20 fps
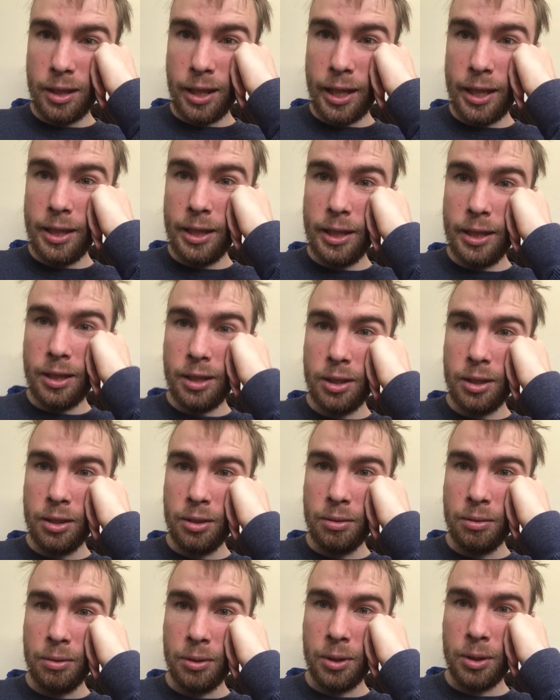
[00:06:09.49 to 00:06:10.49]
I need to
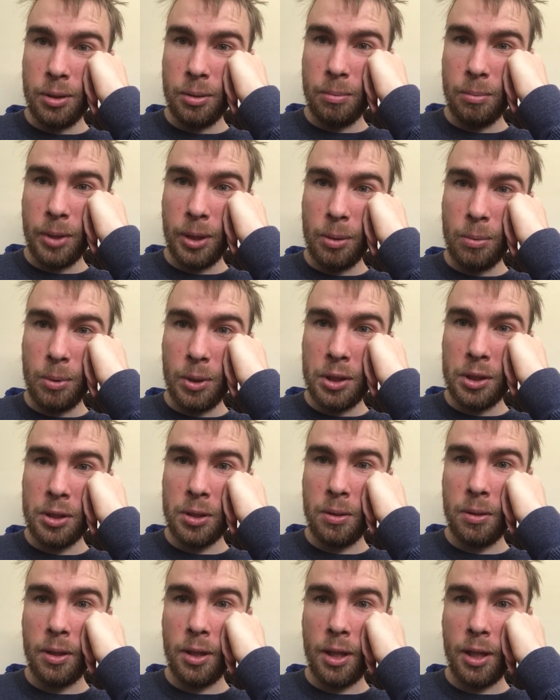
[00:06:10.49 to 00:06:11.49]
confirm like what's
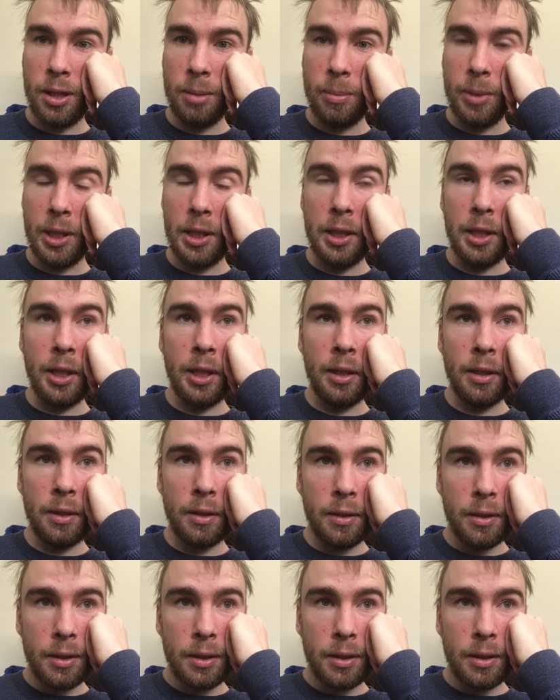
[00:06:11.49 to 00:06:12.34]
going on in my gut.